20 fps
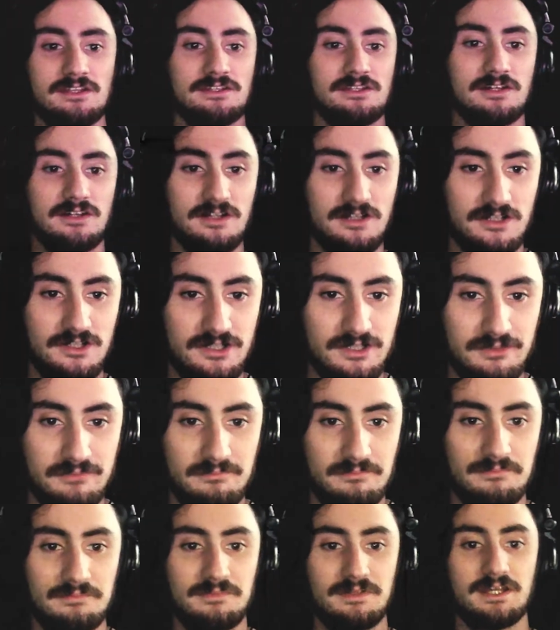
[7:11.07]
the Arm,
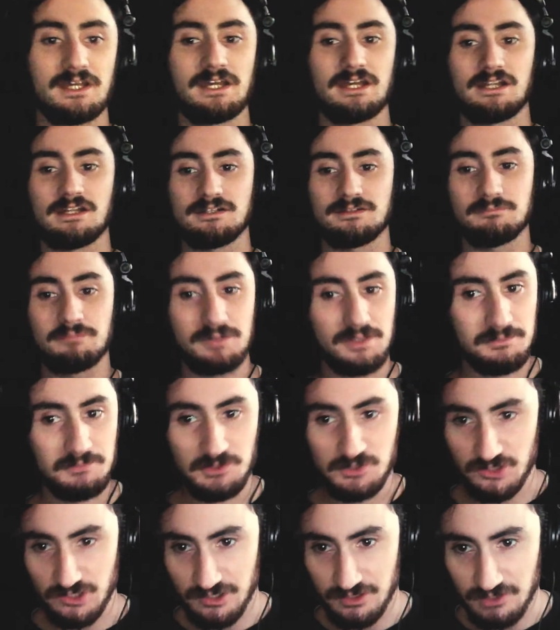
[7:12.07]
and pretty
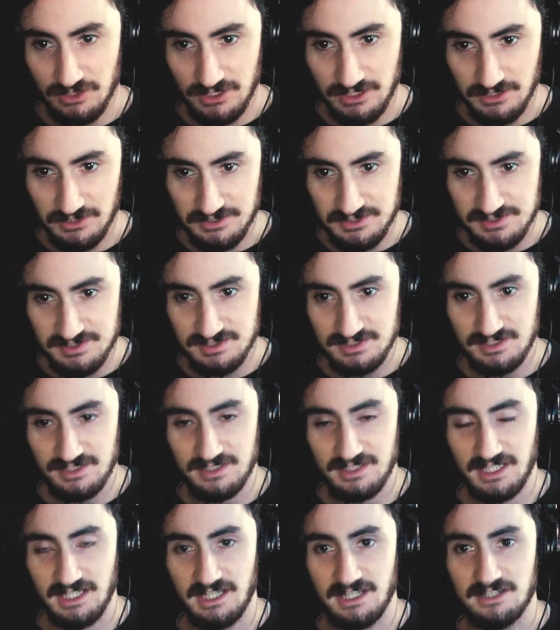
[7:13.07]
much anything else
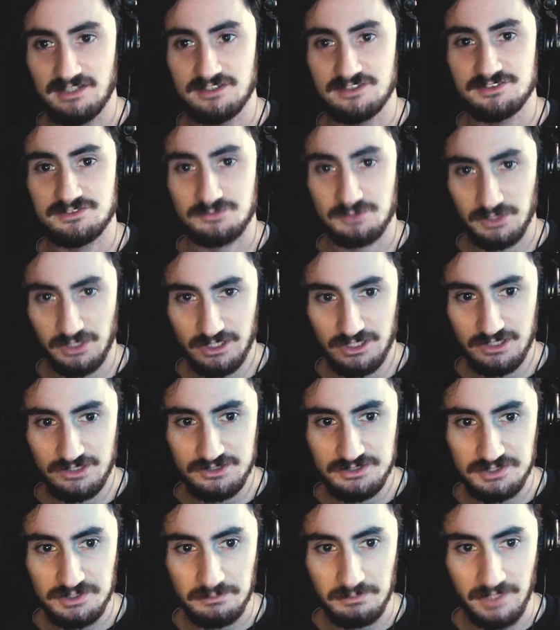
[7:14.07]
that is related
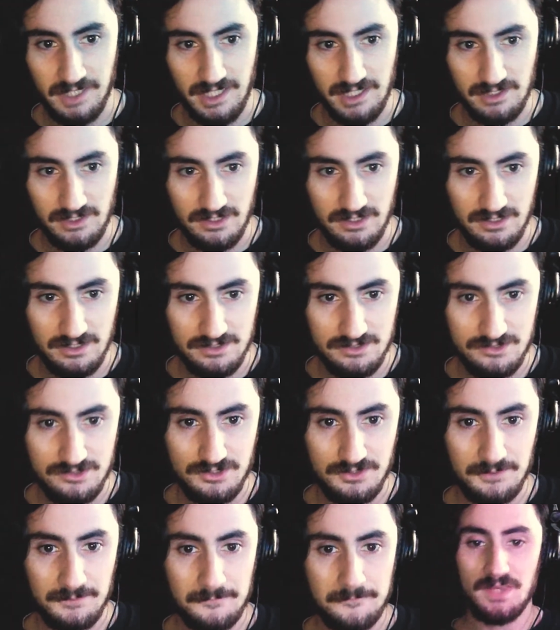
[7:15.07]
to the Black Lodge.
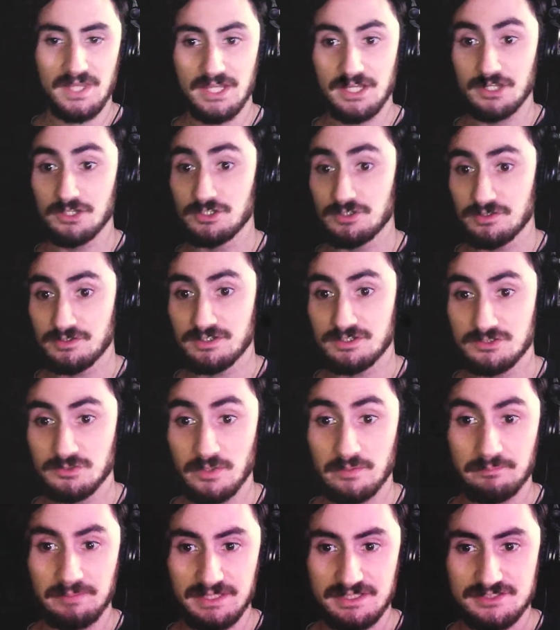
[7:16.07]
In
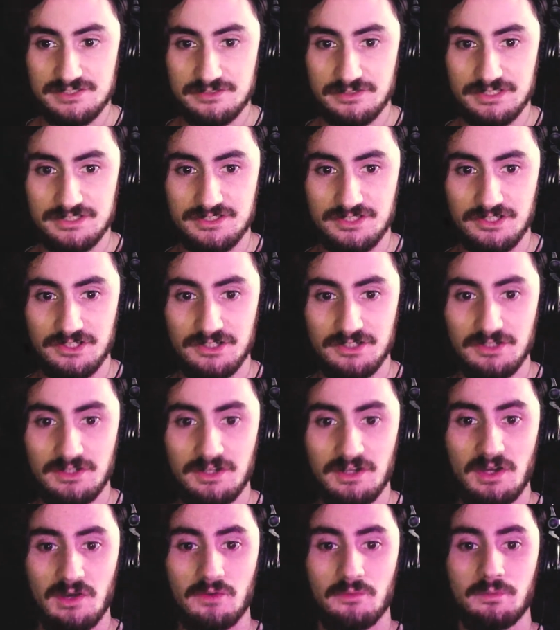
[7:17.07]
Twin Peaks: The Return,
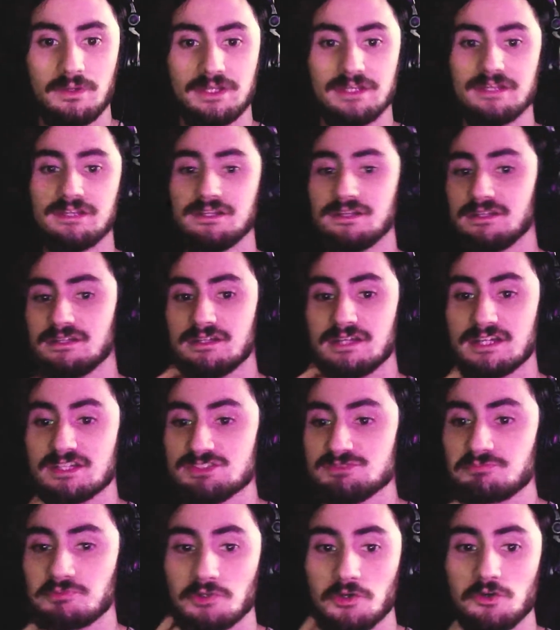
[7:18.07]
we
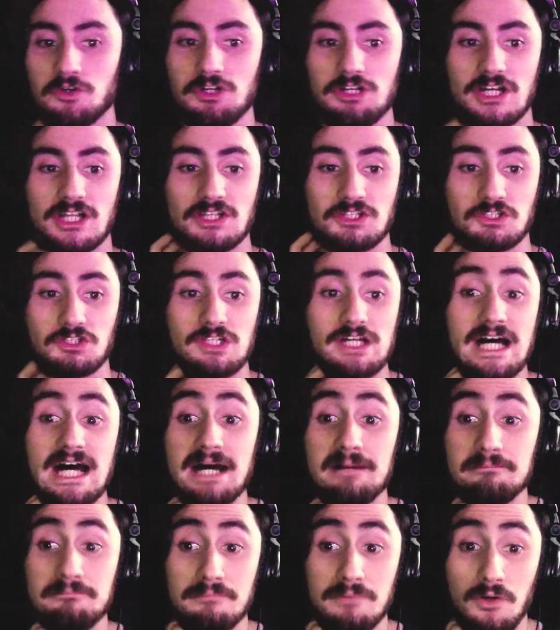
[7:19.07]
explore a
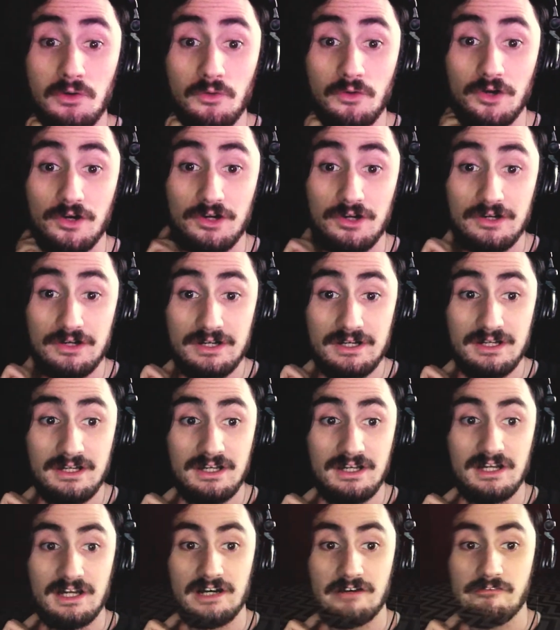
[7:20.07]
lot more
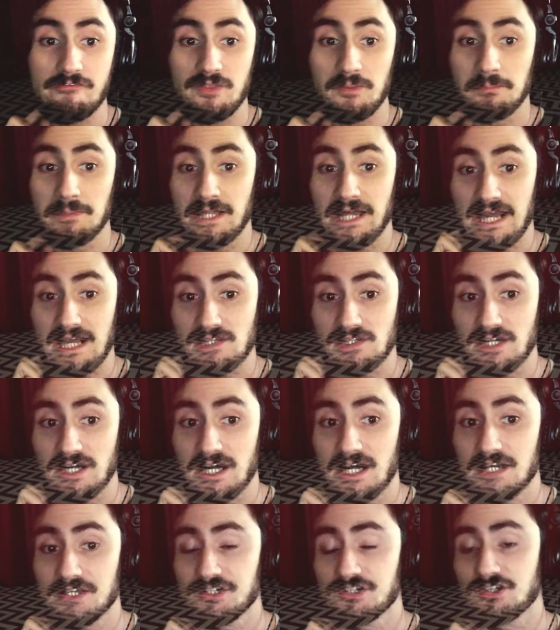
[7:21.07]
of the Black
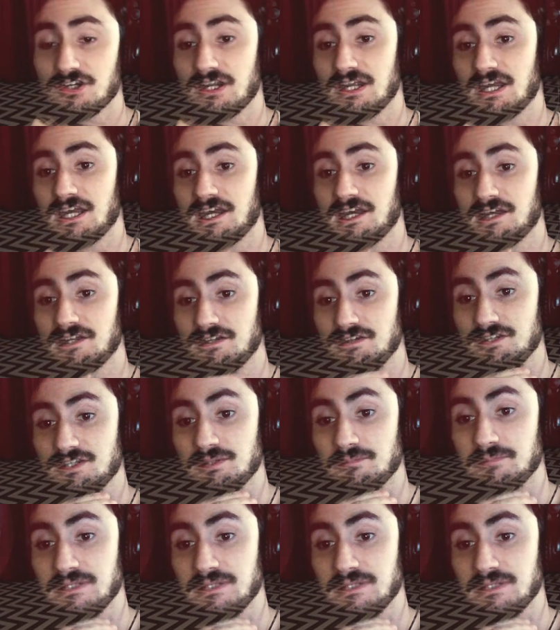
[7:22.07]
Lodge and the